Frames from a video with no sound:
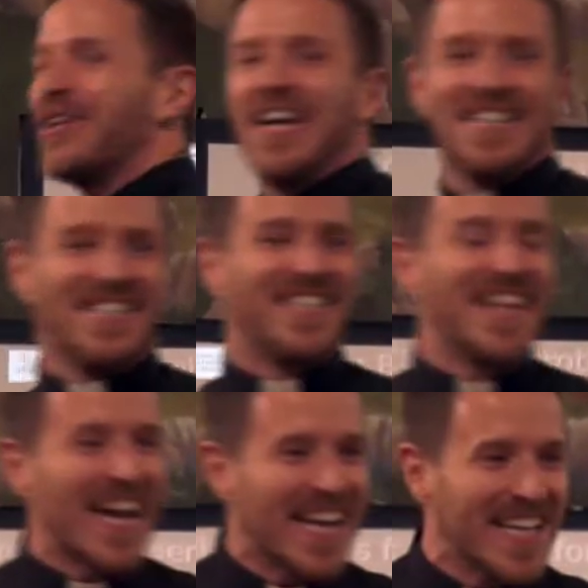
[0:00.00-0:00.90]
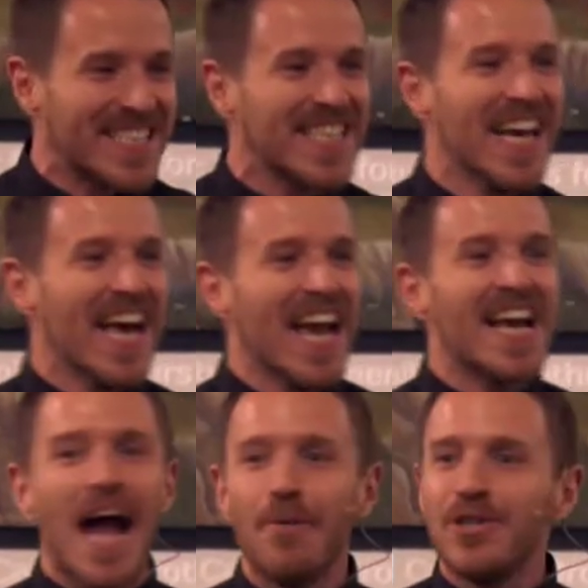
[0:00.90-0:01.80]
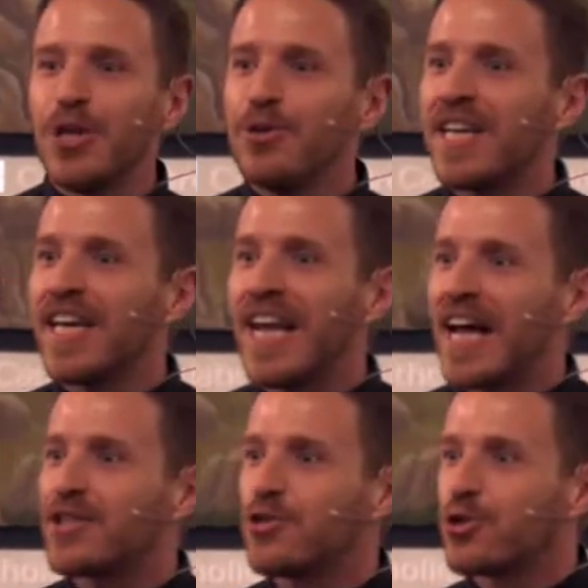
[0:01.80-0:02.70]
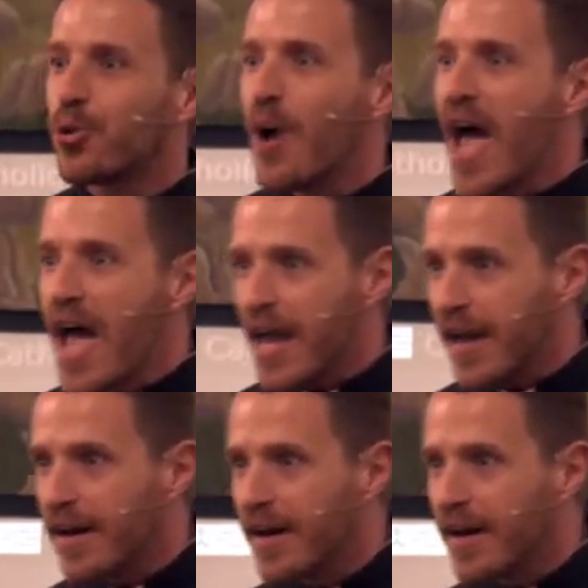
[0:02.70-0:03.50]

in seconds. And I was using it as a tray.